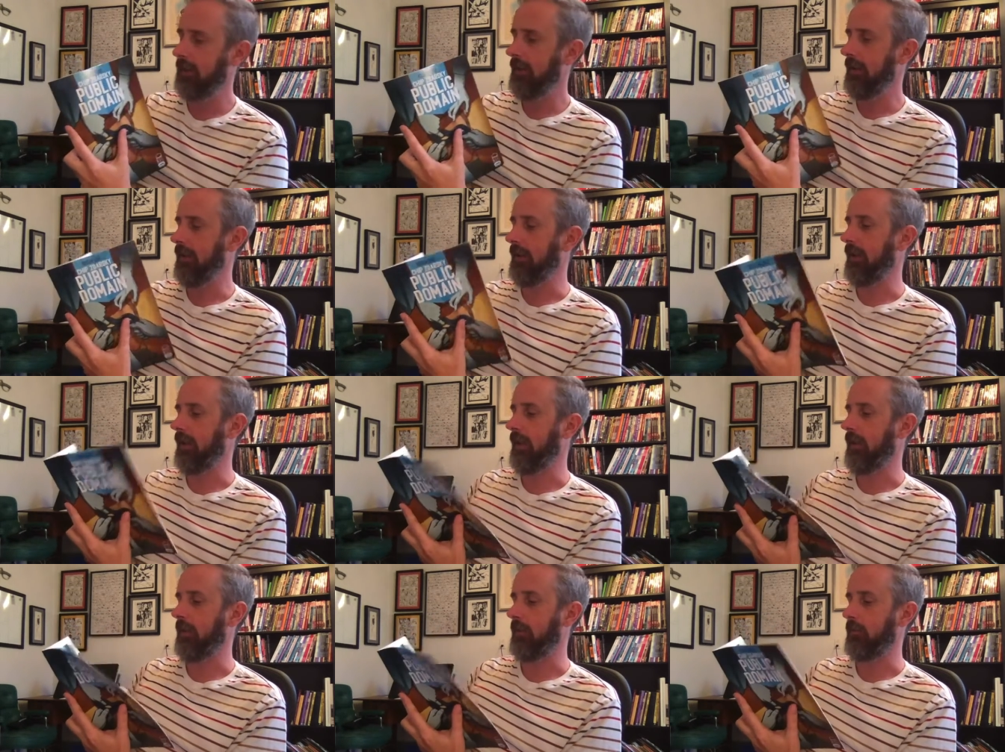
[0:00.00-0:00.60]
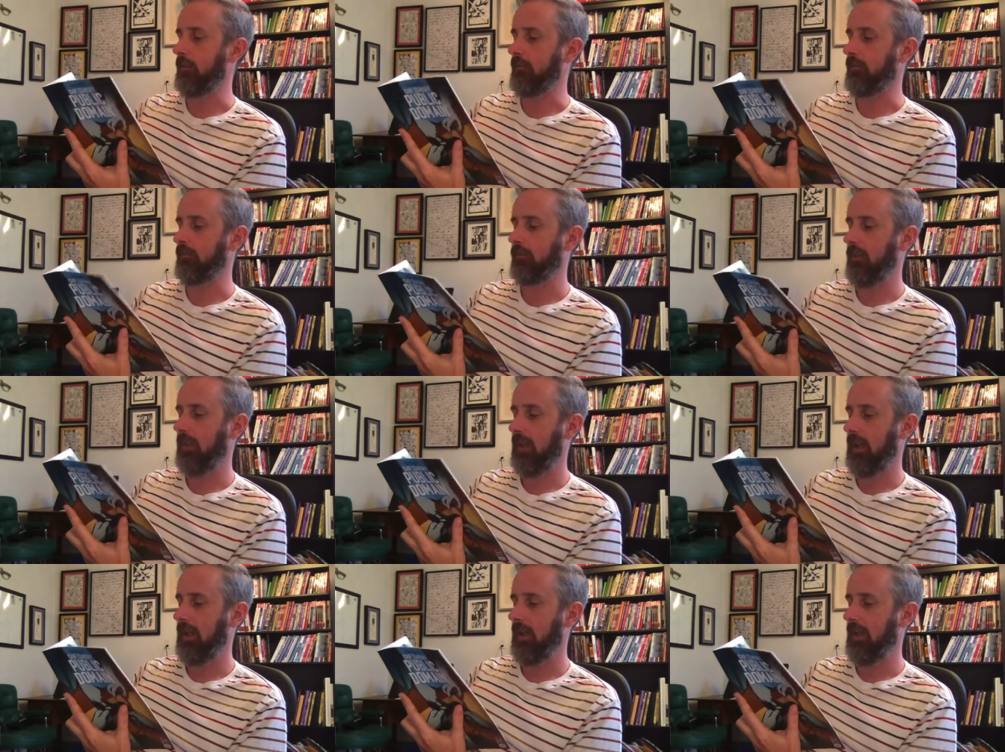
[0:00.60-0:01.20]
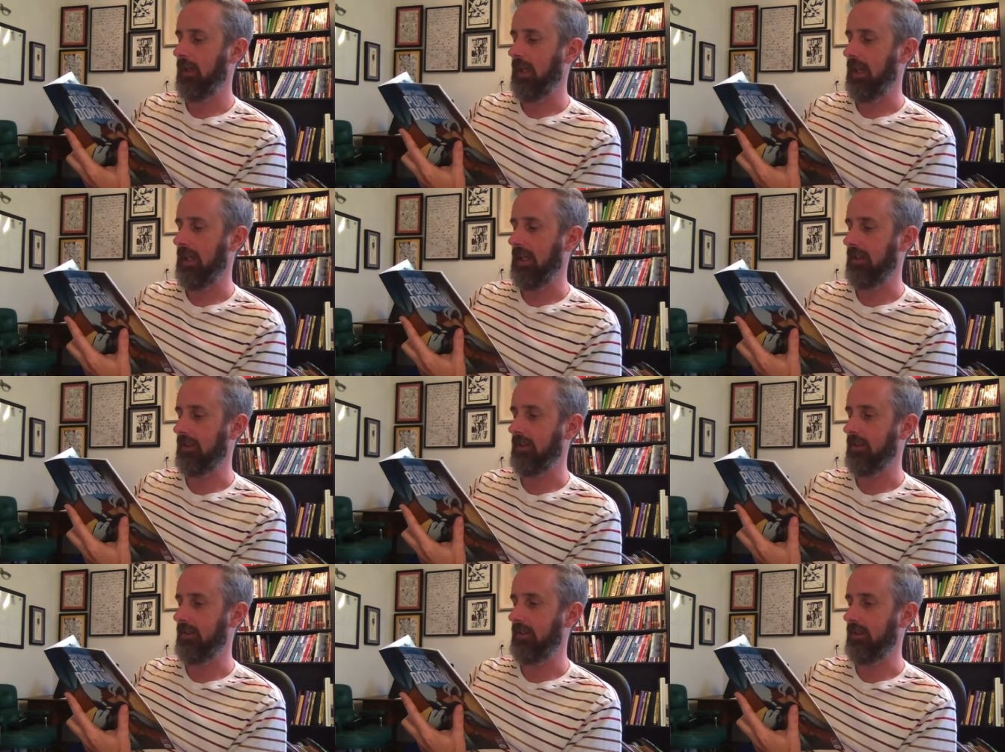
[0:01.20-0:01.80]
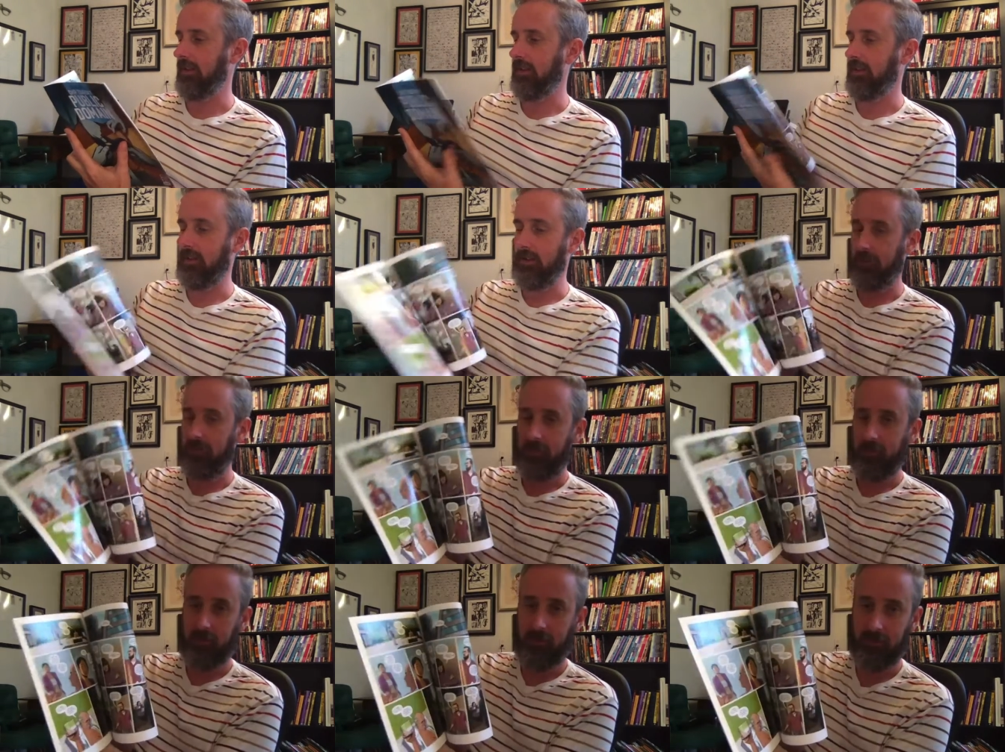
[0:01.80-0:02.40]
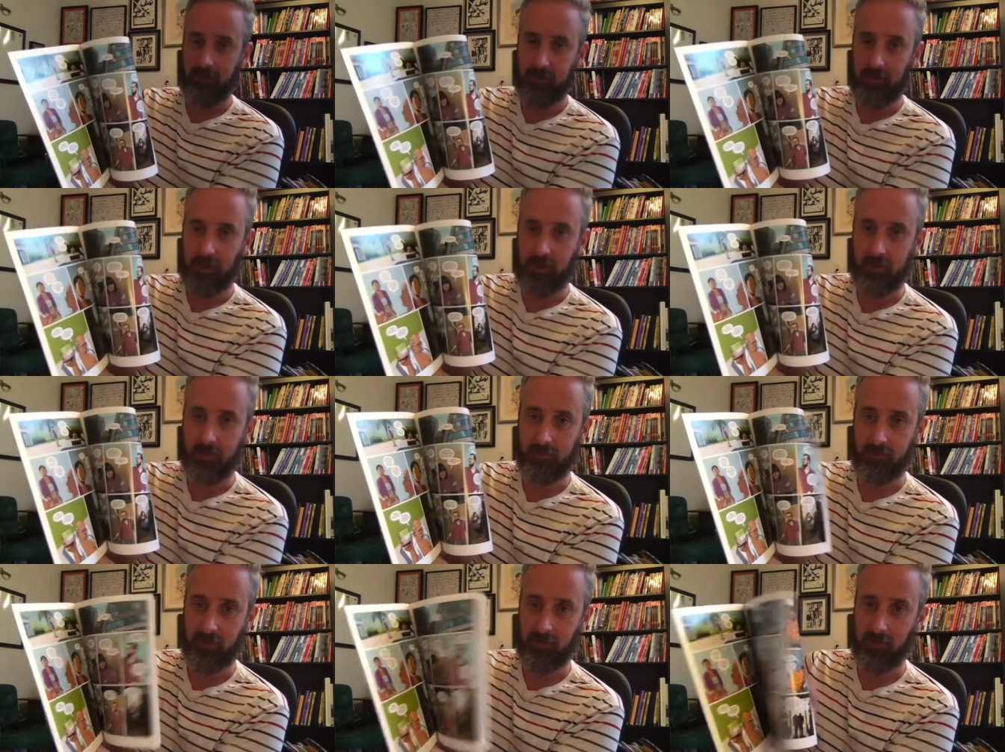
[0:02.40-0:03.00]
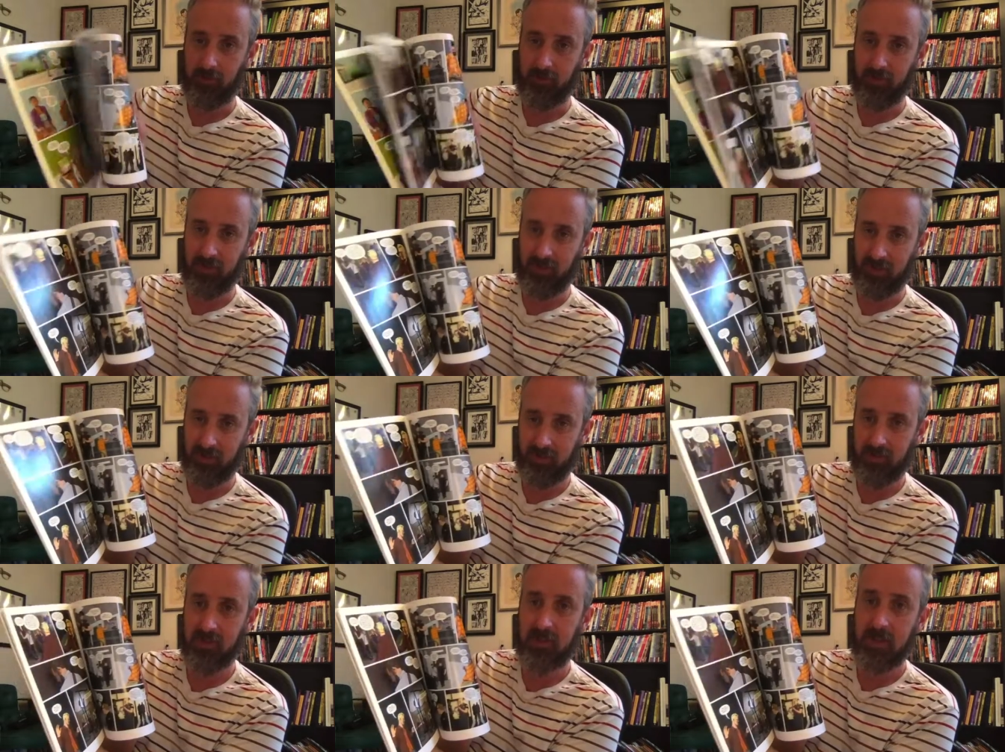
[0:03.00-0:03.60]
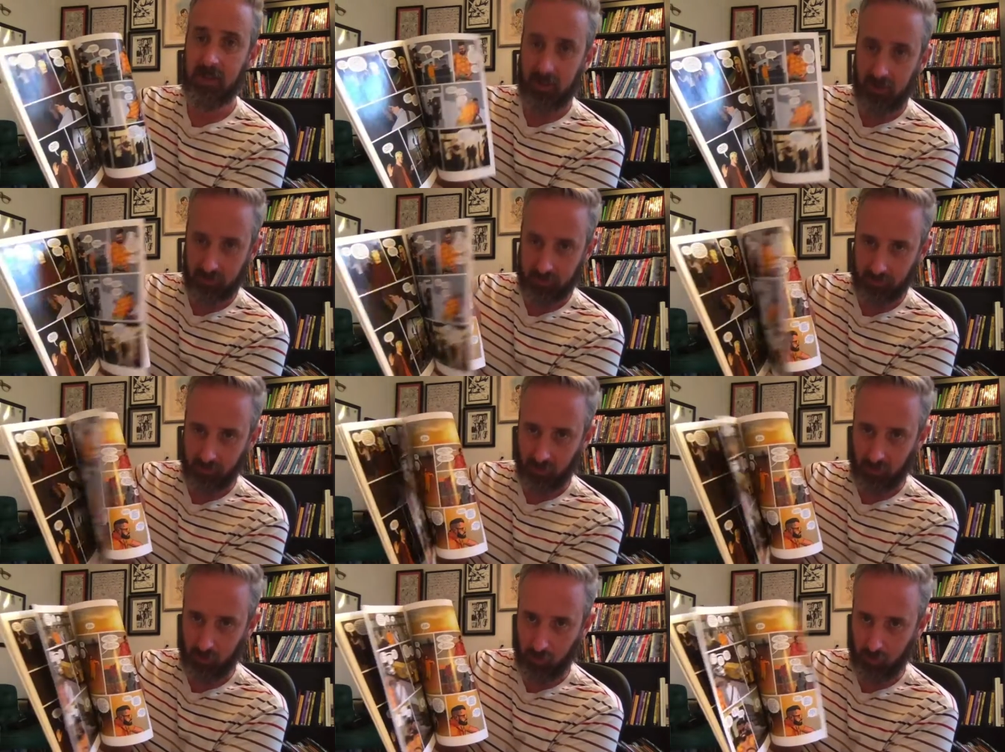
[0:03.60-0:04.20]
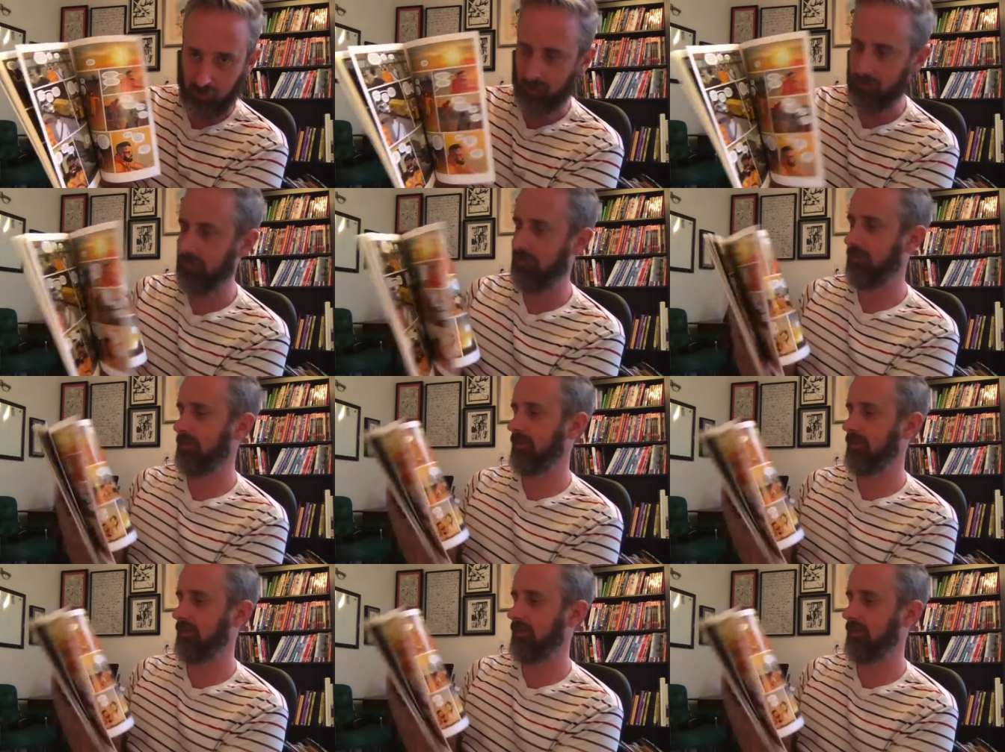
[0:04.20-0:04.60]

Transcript: And as you can see, it's a lot of work.